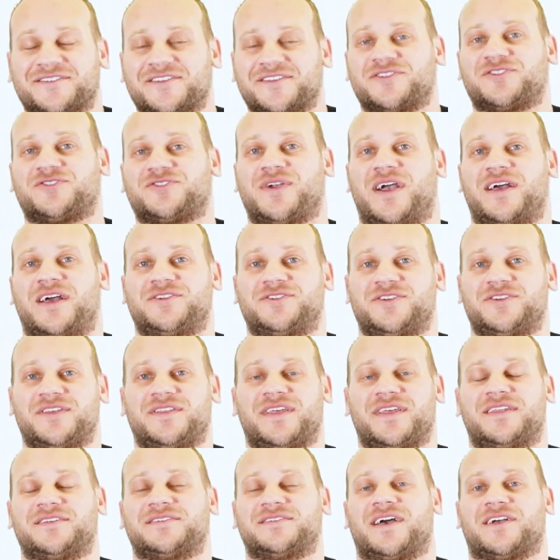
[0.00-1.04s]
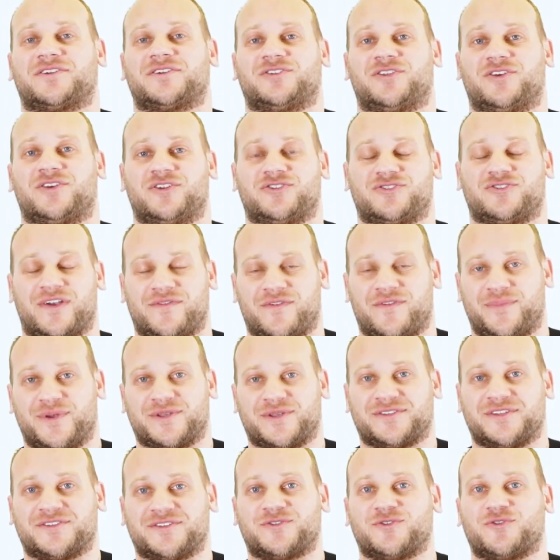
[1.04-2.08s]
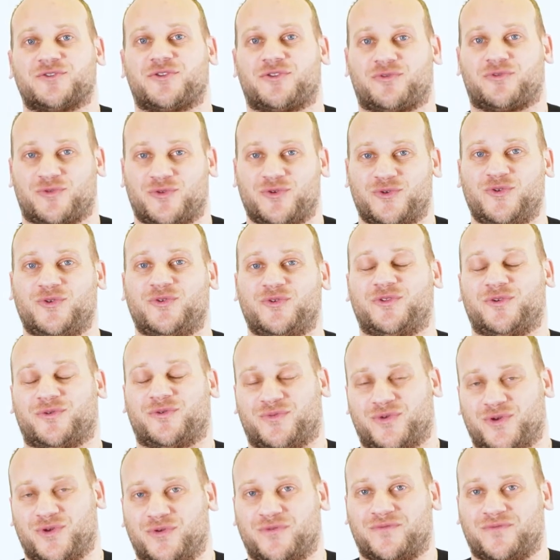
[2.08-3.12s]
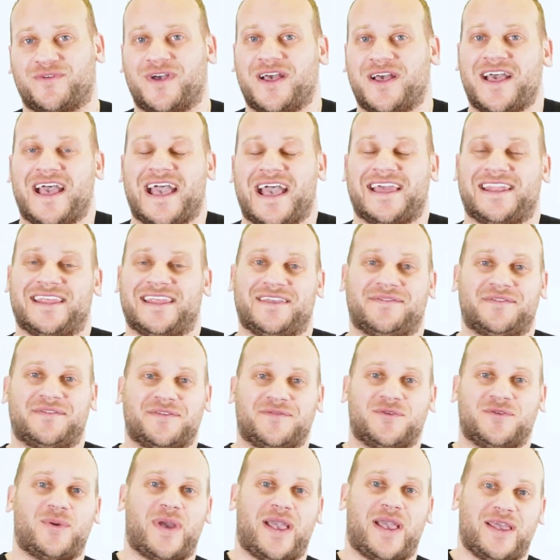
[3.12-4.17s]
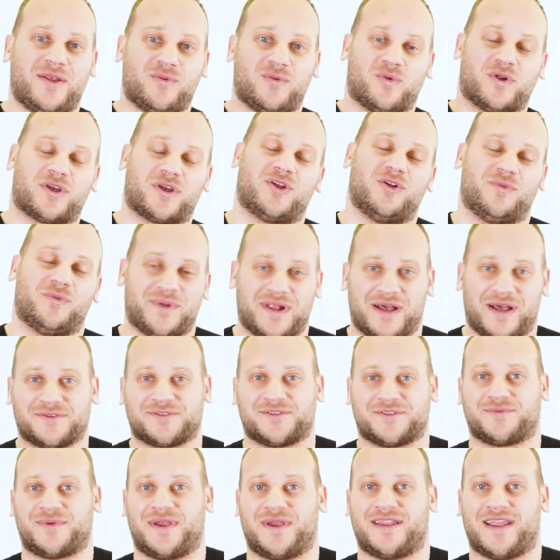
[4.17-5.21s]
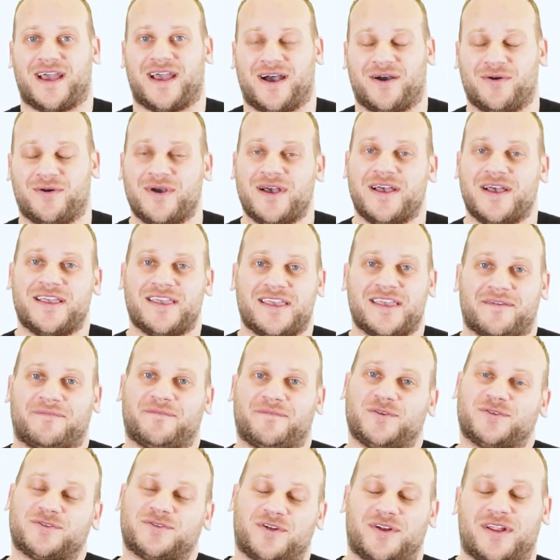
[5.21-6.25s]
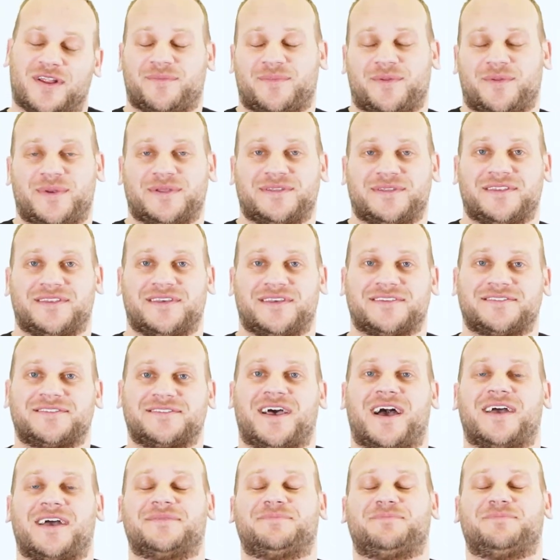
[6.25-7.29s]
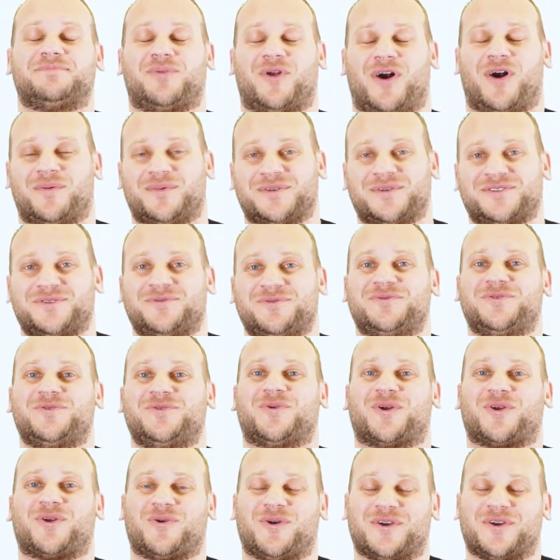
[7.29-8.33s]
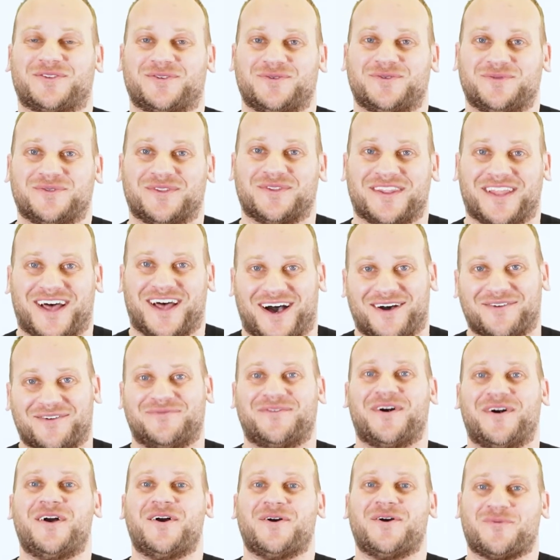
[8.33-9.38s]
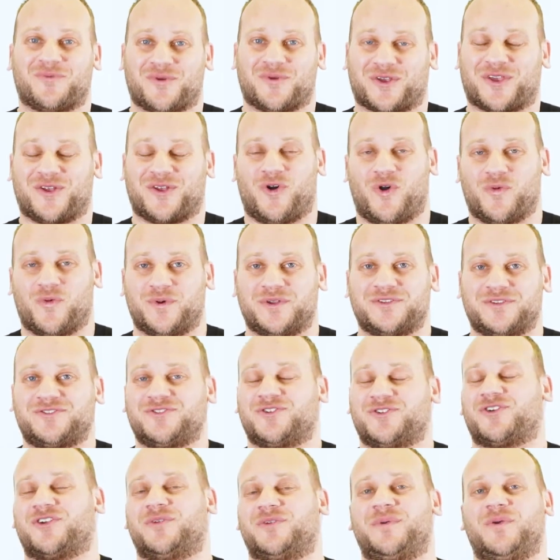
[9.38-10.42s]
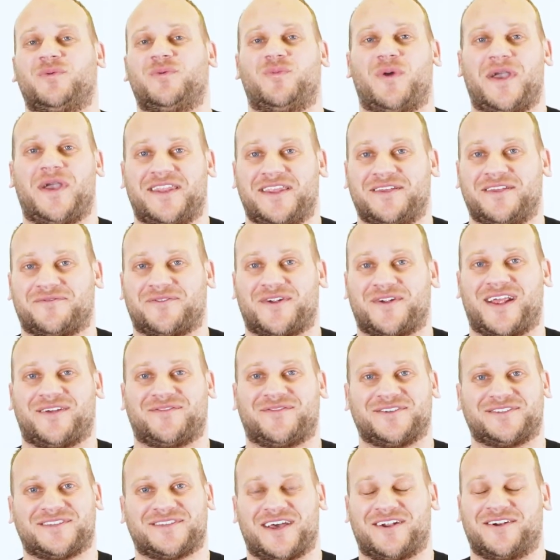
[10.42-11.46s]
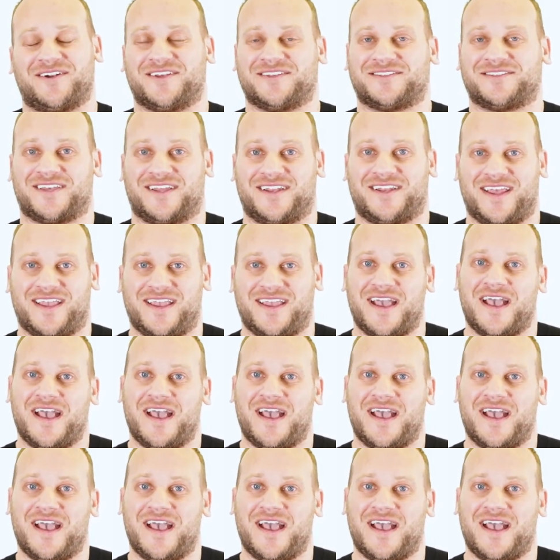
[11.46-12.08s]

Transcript: is a strategy that is actually going to drive your business through the roof. And even if you hate working open houses right now, if you start implementing this, I promise you, you are going to love working opens. You're going to be waiting for every Saturday, Sunday,